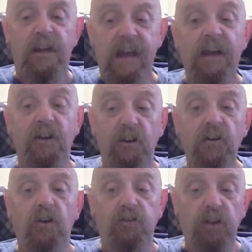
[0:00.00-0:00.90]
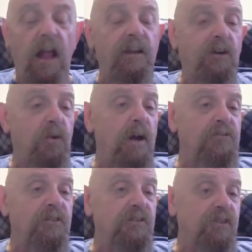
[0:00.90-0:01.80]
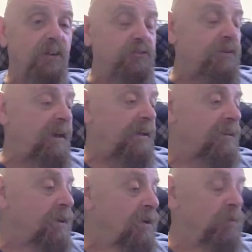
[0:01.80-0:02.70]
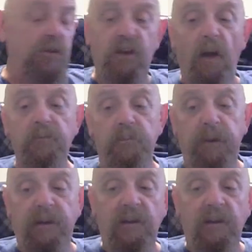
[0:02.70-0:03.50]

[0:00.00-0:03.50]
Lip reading: He had good, solid questions yesterday, which helped me.